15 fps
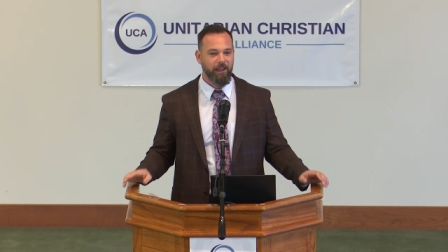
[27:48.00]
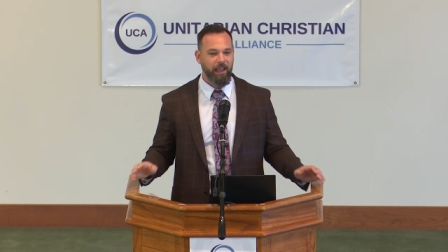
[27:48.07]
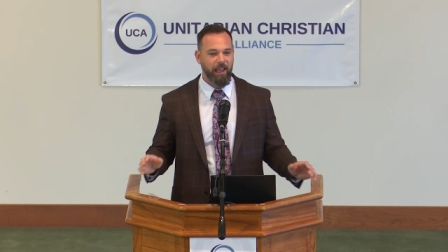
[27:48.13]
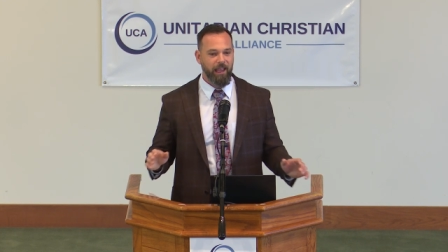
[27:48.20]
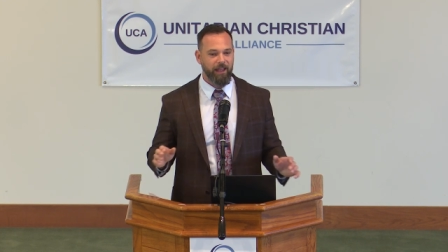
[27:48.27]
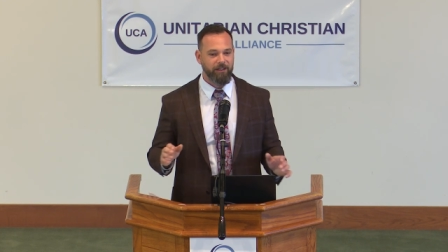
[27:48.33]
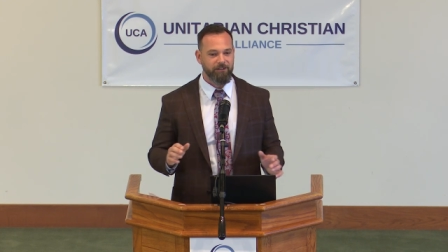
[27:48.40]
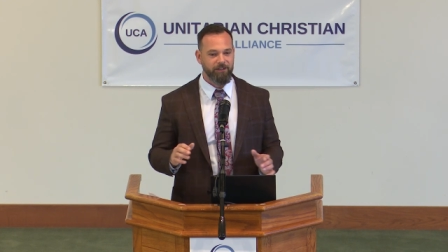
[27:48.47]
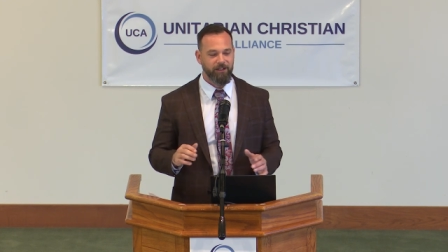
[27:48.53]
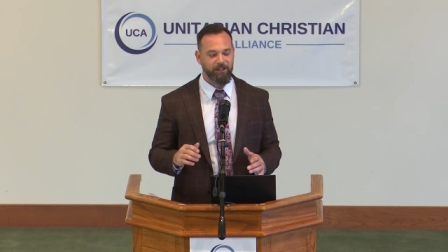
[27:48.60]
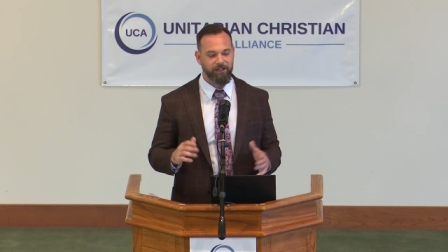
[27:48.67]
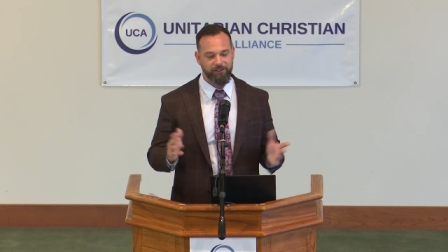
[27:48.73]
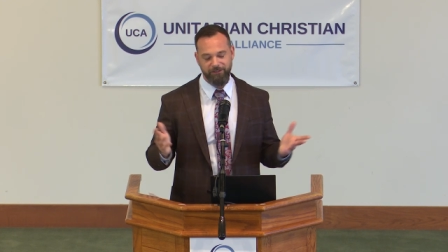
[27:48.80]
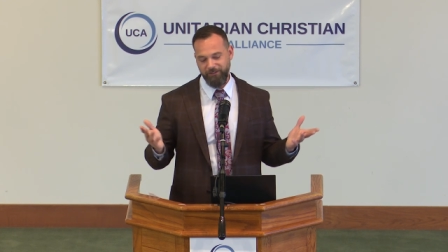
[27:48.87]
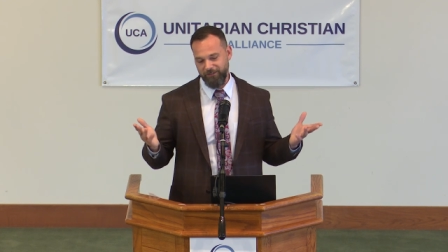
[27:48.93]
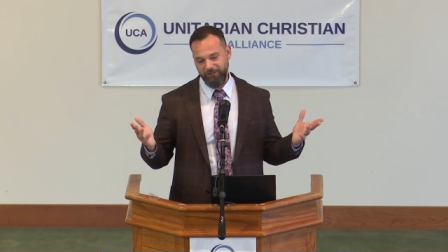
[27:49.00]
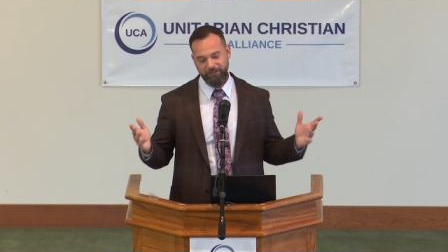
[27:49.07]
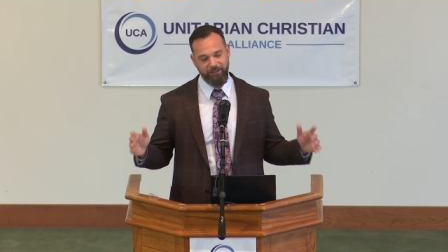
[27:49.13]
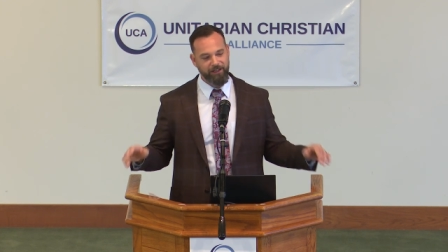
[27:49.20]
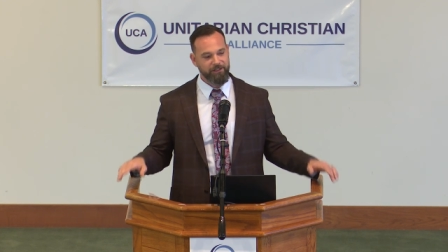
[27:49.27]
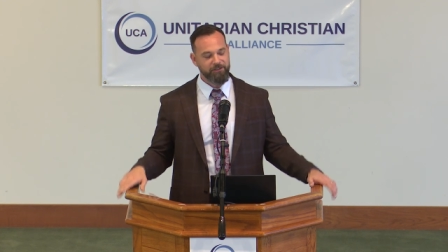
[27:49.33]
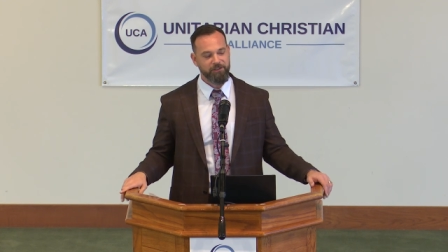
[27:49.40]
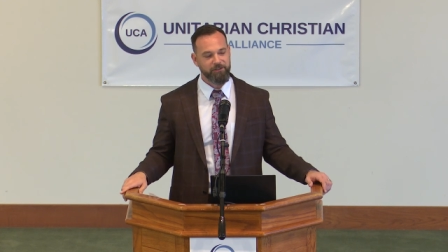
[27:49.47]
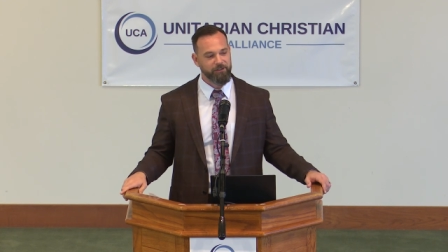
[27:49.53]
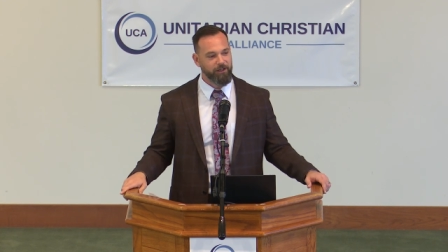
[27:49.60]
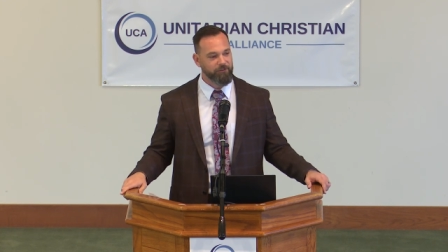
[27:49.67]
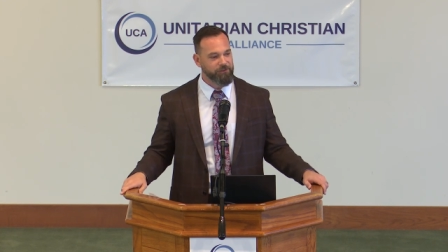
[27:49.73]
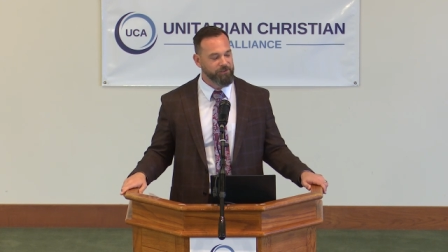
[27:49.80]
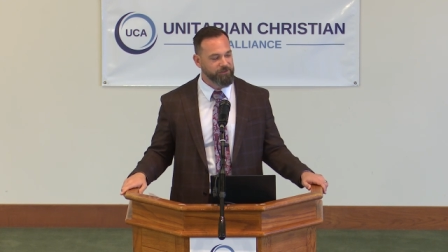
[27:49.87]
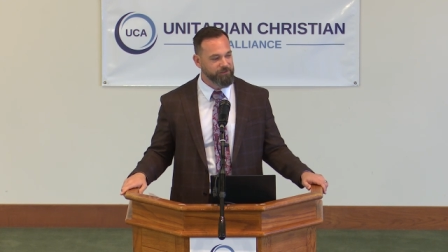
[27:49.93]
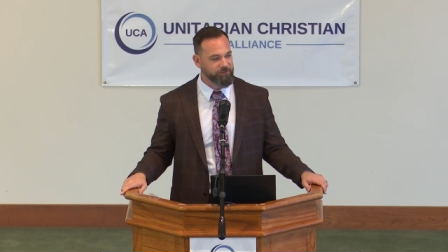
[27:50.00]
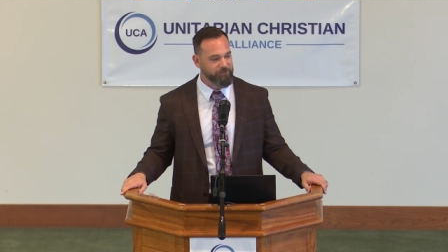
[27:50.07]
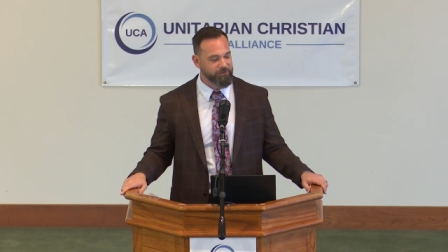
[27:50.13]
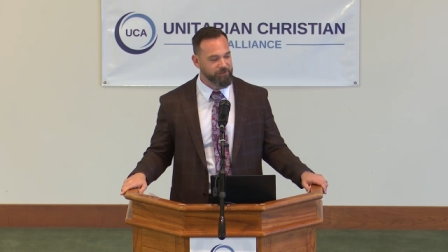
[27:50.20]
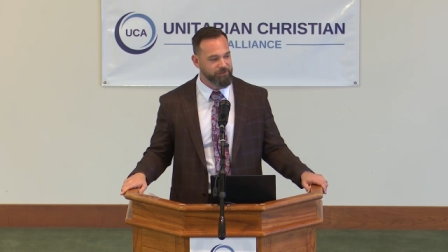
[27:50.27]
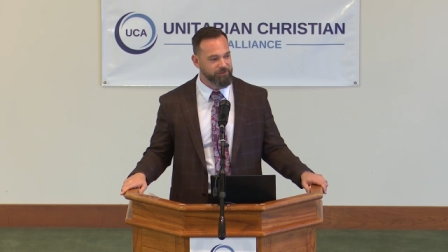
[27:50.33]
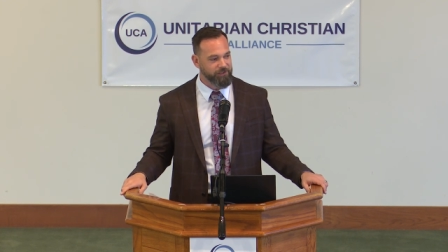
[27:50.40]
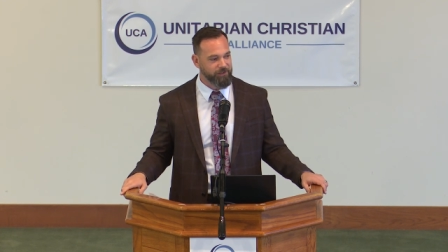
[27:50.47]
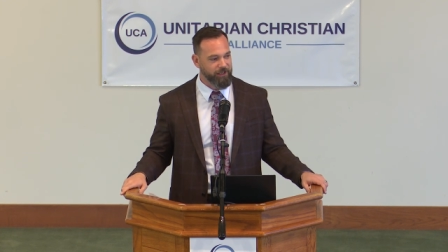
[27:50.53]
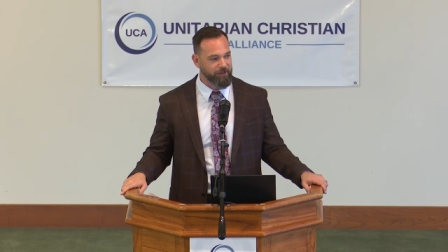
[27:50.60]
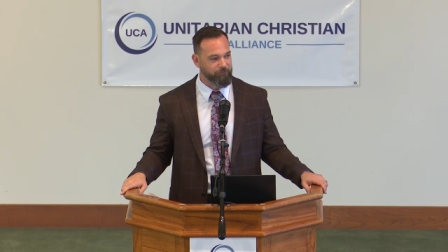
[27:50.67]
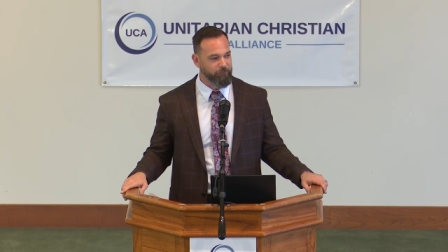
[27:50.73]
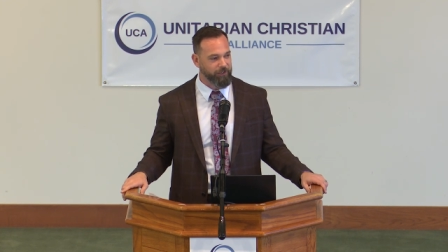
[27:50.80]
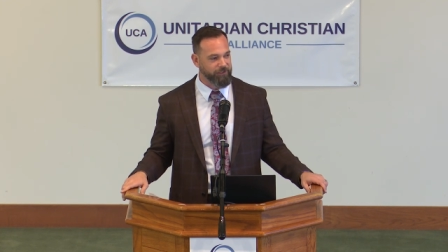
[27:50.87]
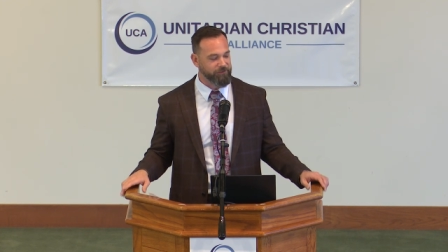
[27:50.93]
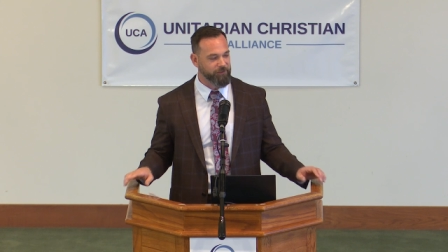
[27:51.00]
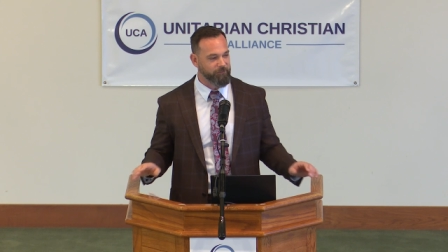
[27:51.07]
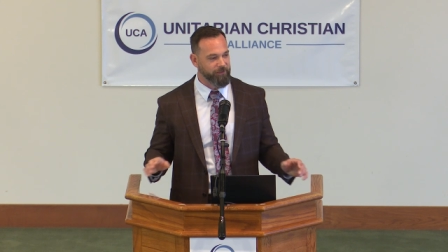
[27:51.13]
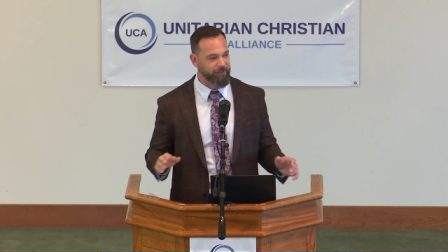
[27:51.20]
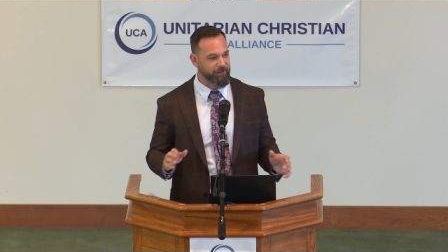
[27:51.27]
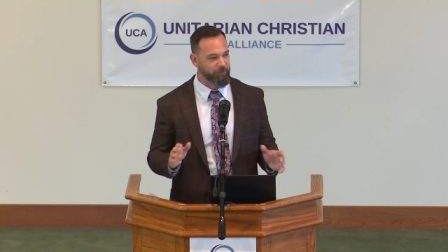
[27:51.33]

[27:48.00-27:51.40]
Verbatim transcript: and uh, I just love to, to see that fight someday.